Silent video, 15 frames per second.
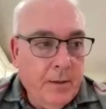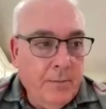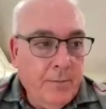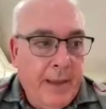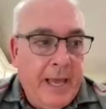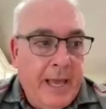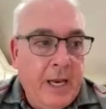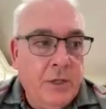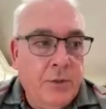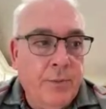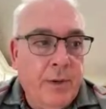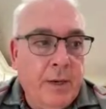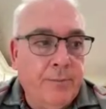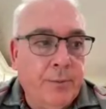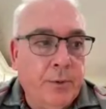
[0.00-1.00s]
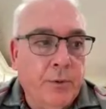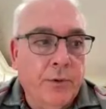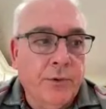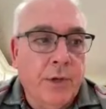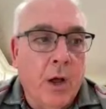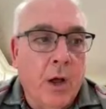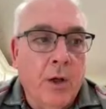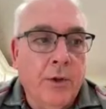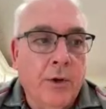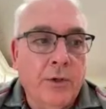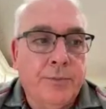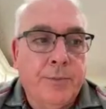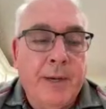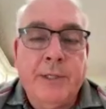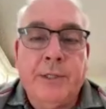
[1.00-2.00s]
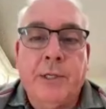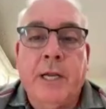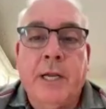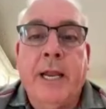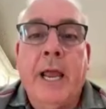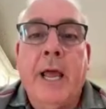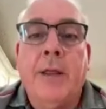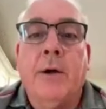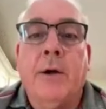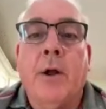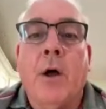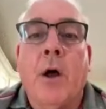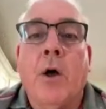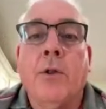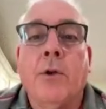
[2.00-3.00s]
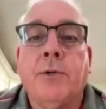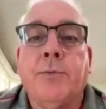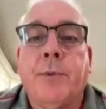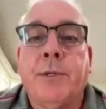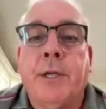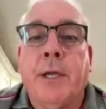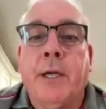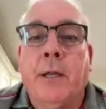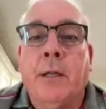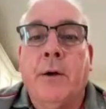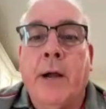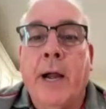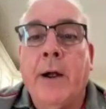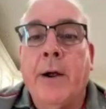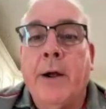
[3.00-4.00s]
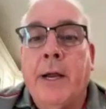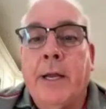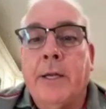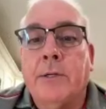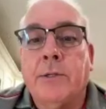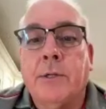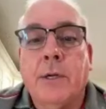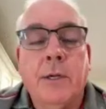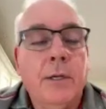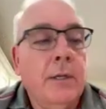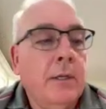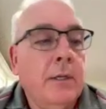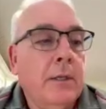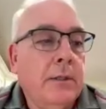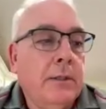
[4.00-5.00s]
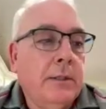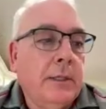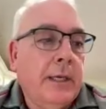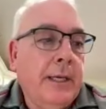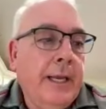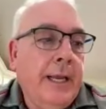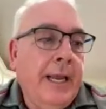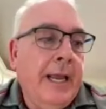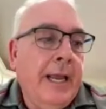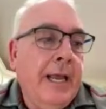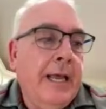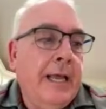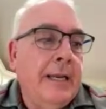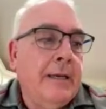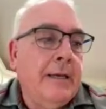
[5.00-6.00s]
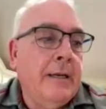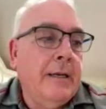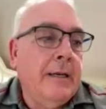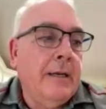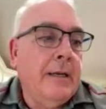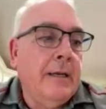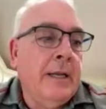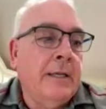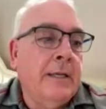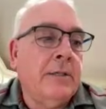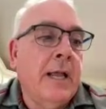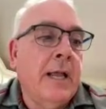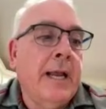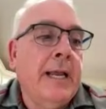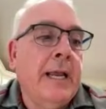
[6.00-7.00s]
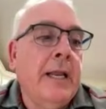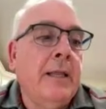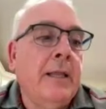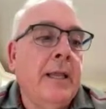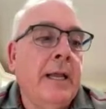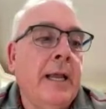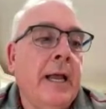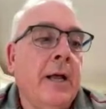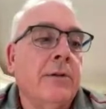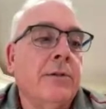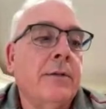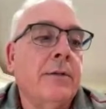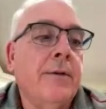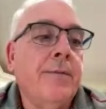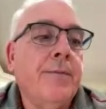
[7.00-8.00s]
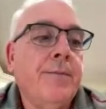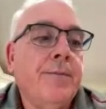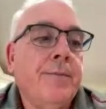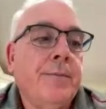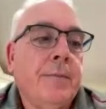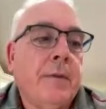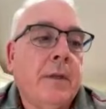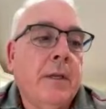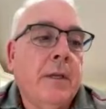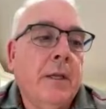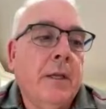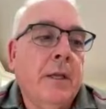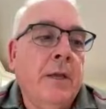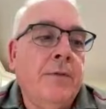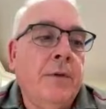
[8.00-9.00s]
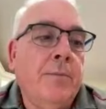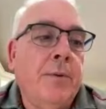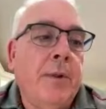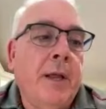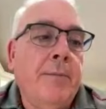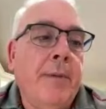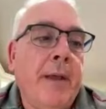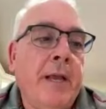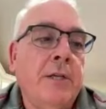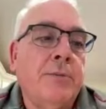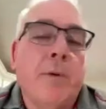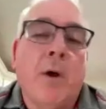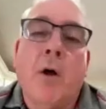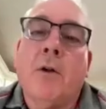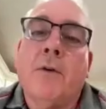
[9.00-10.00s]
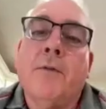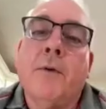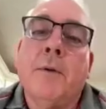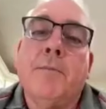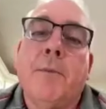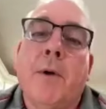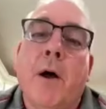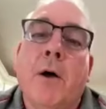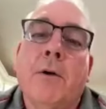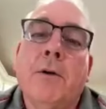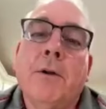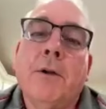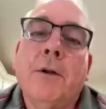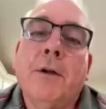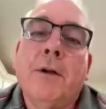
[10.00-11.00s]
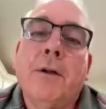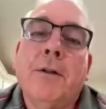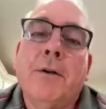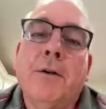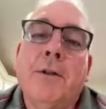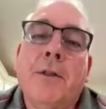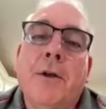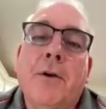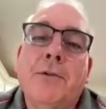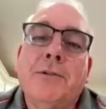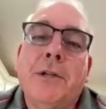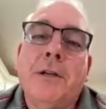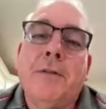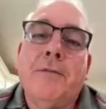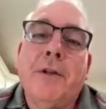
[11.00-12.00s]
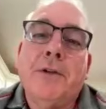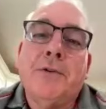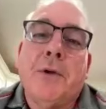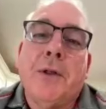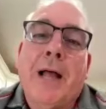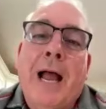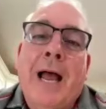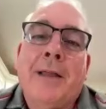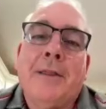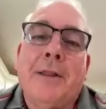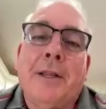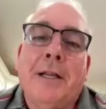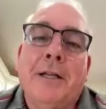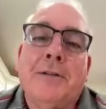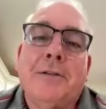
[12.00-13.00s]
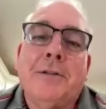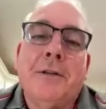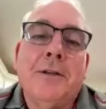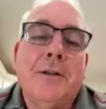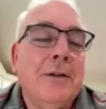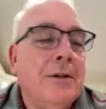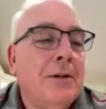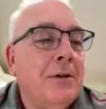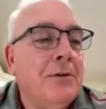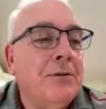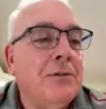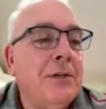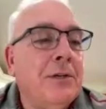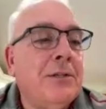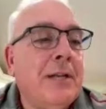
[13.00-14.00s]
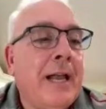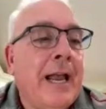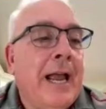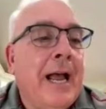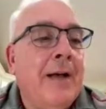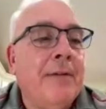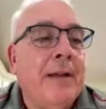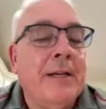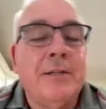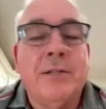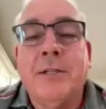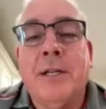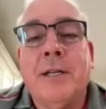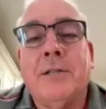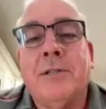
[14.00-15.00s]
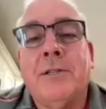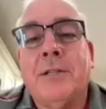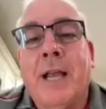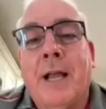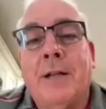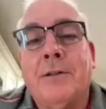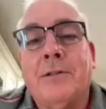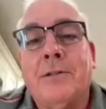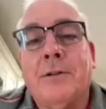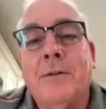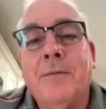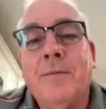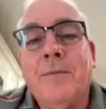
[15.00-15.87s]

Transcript: management pulls all those pieces together in all those particular areas. And it's like anything else. If you play baseball or football, there are those individual athletes who just have a sixth sense